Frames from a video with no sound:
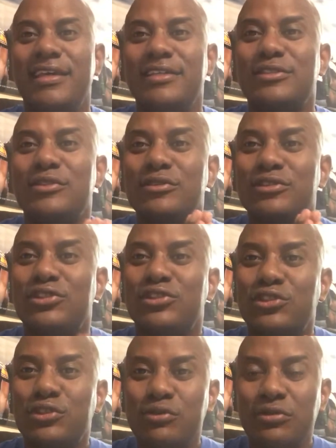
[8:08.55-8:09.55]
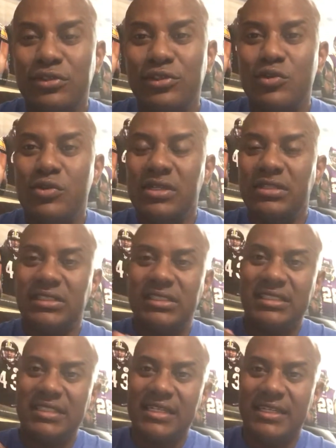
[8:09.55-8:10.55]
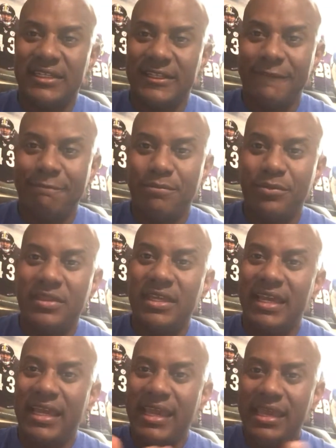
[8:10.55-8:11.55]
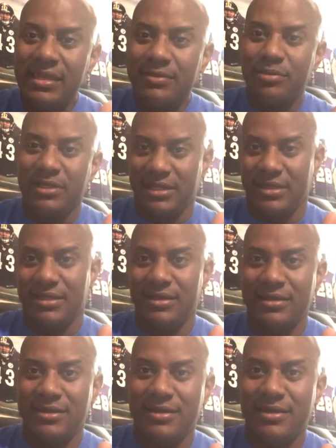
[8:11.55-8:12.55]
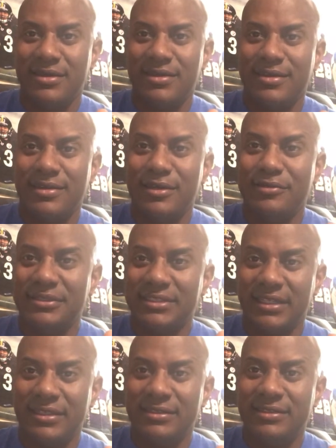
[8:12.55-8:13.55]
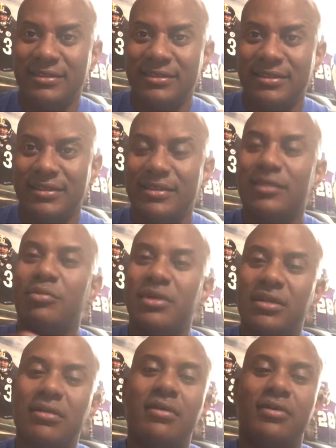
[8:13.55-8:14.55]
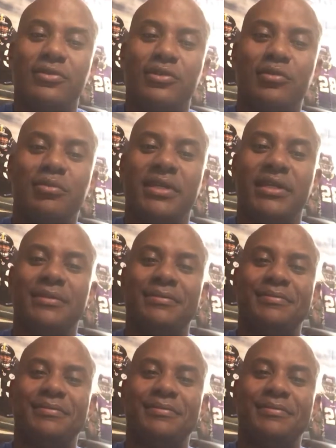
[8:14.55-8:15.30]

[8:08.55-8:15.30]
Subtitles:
So the sooner you understand the hate plan of Satan, the better off you'll be.